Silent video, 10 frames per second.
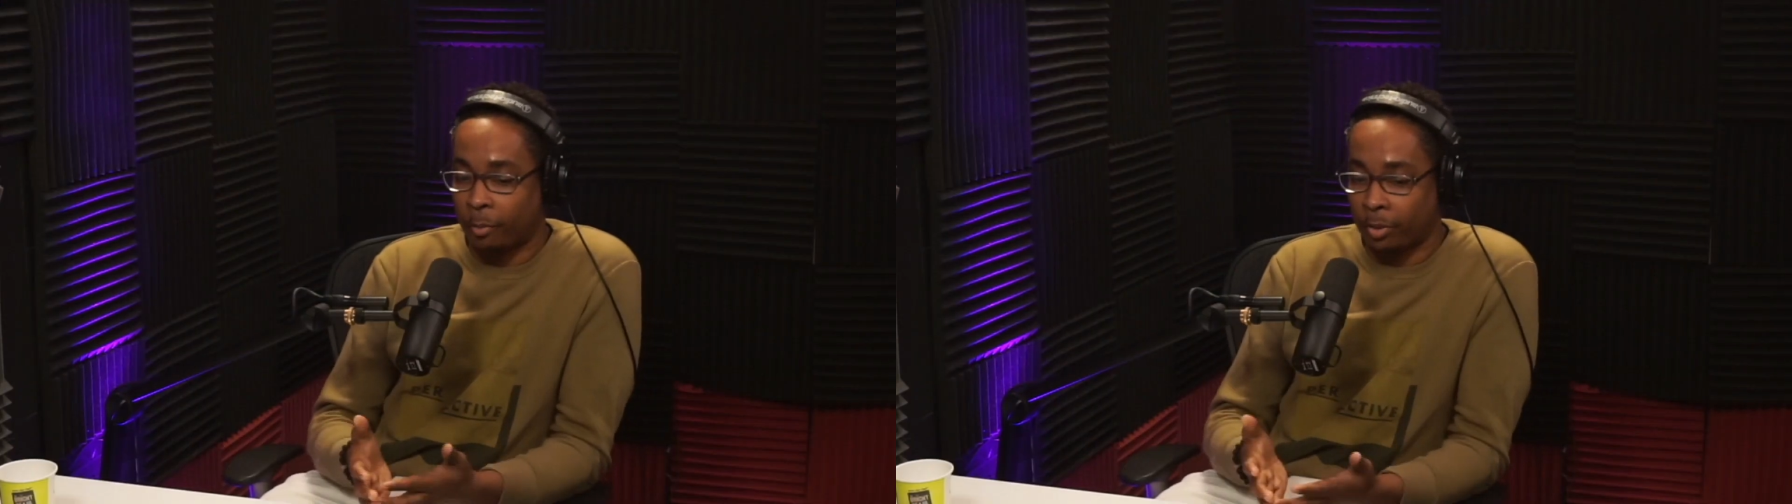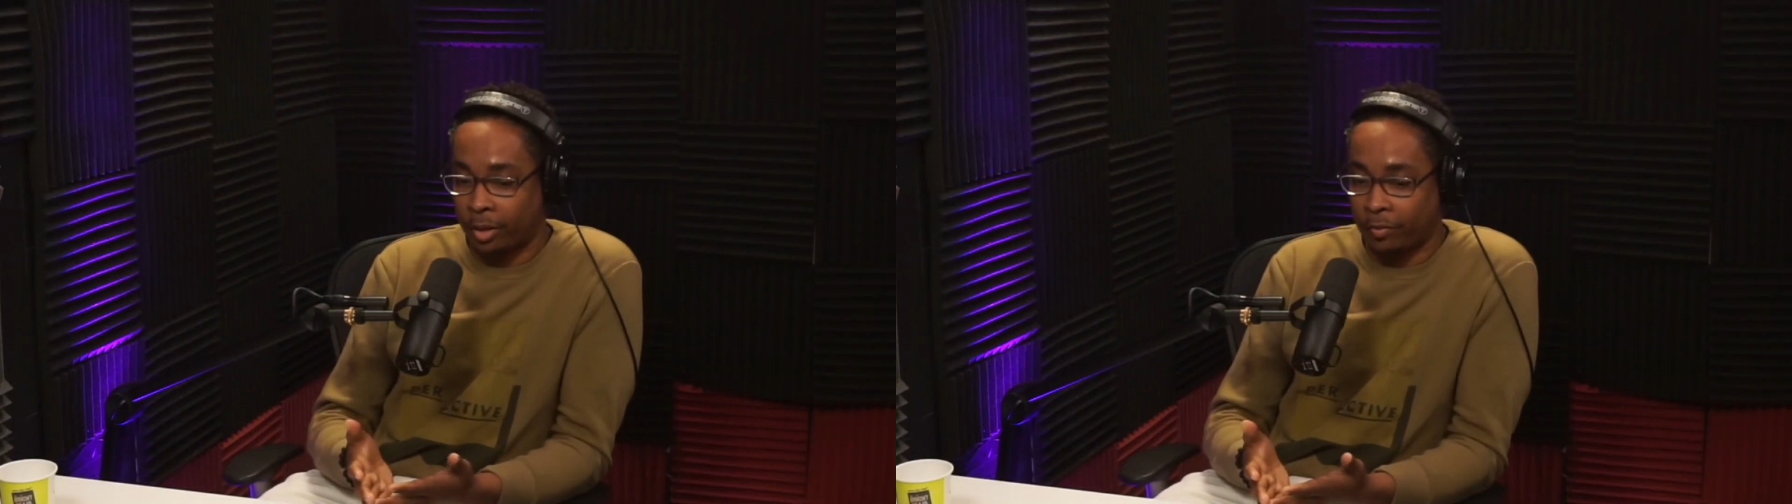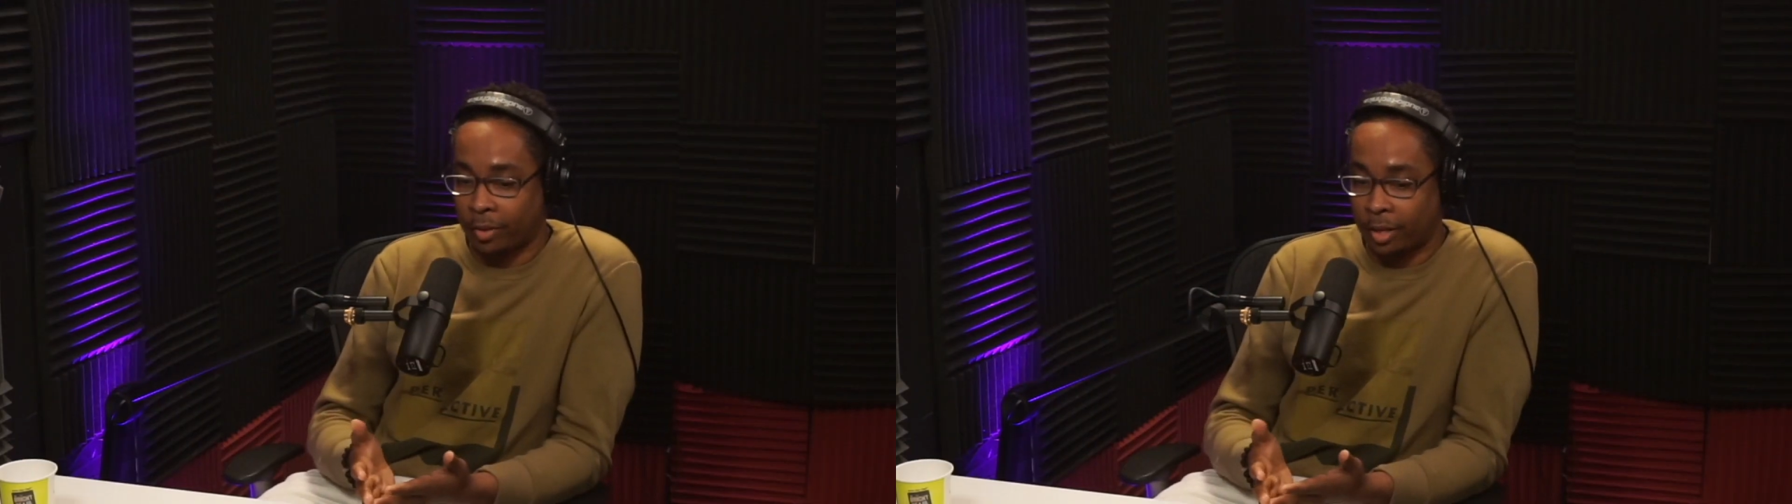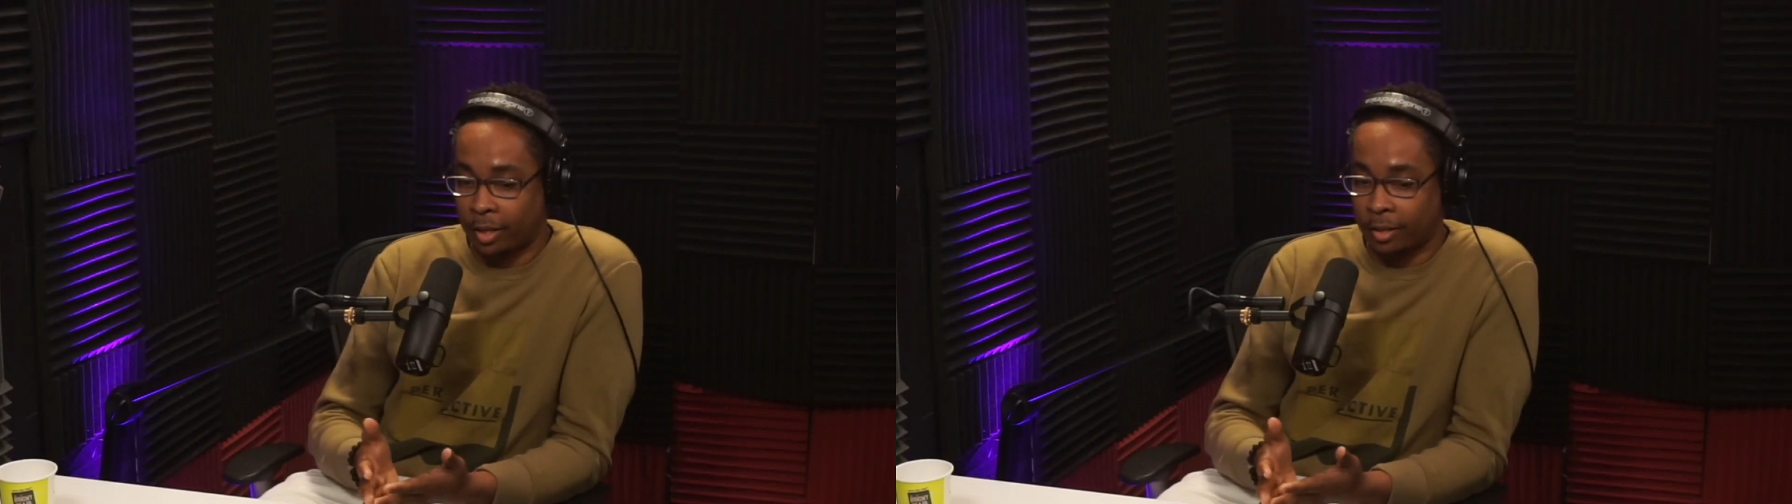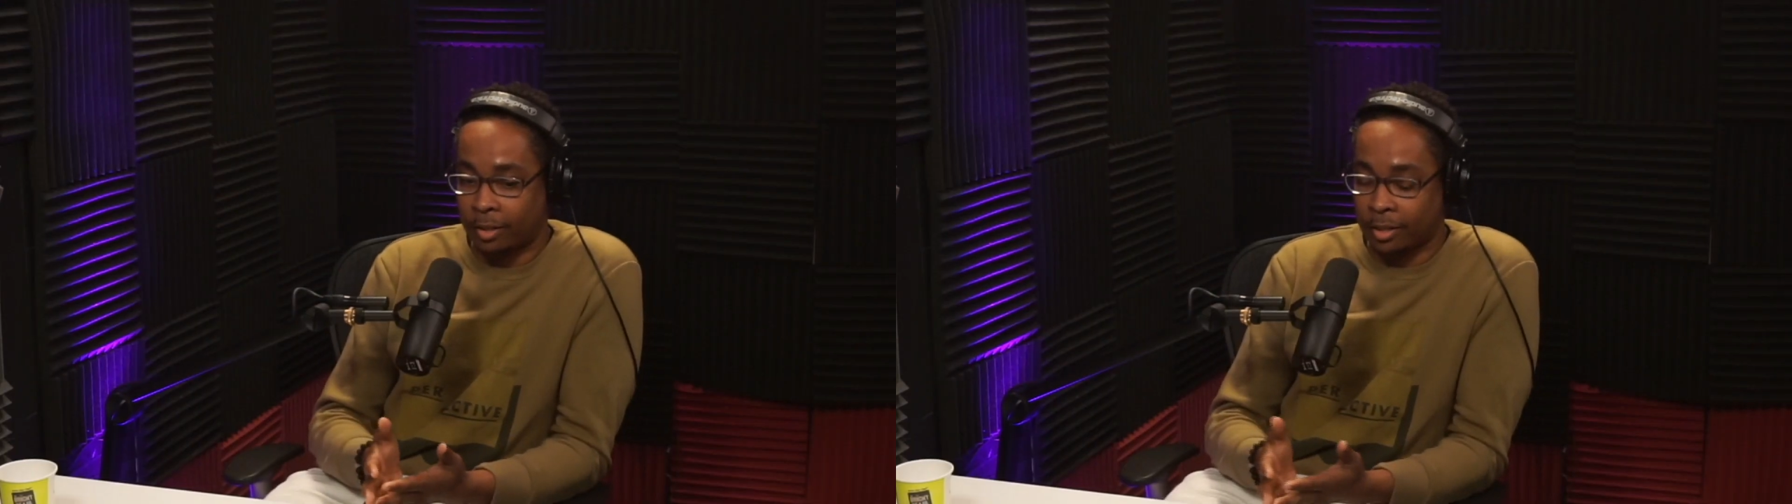we'll give
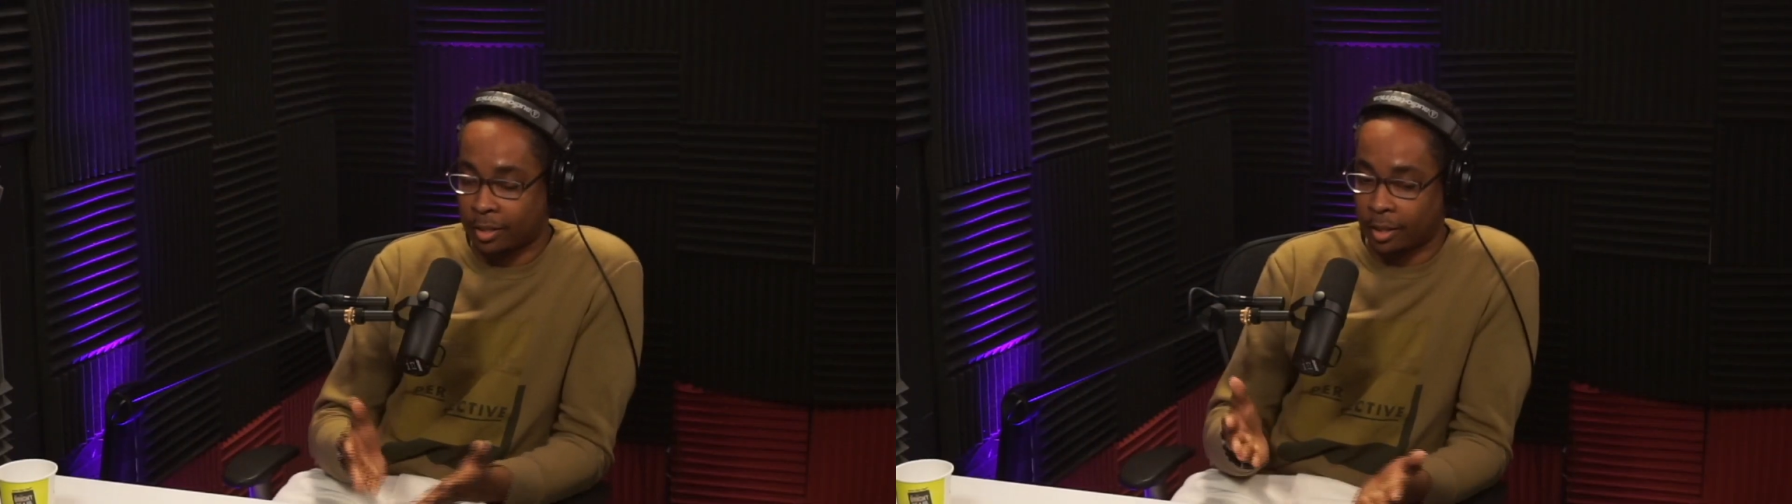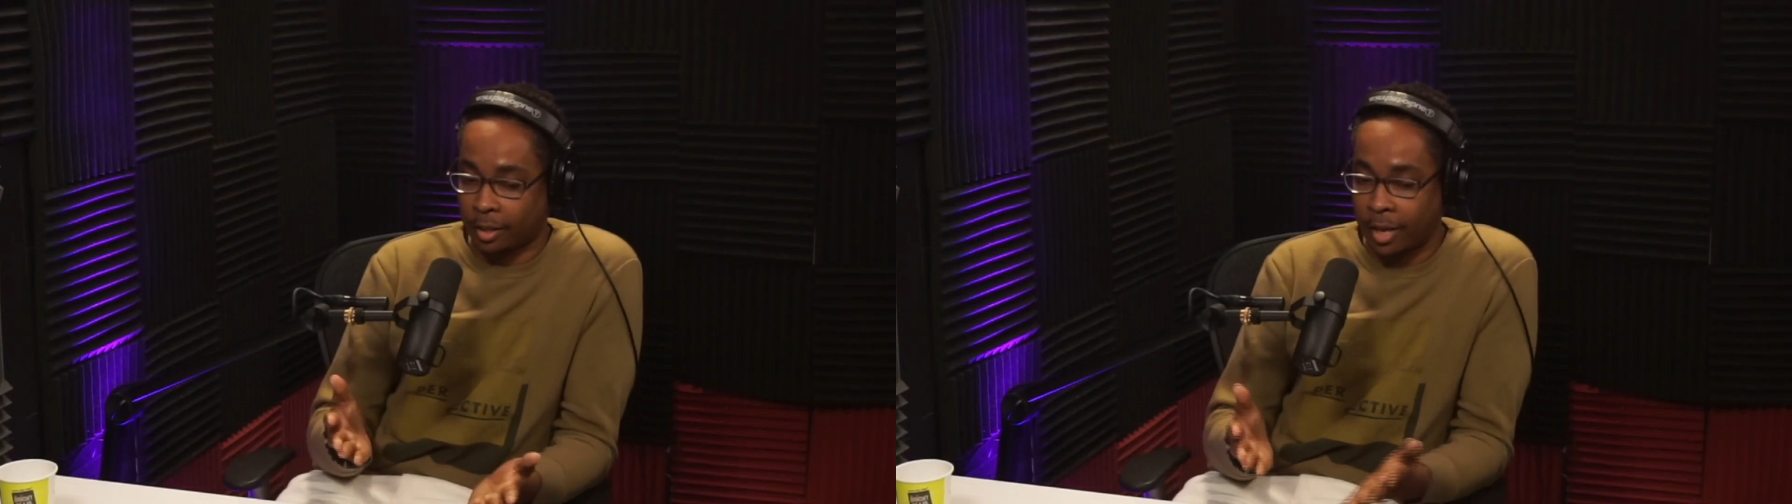it's the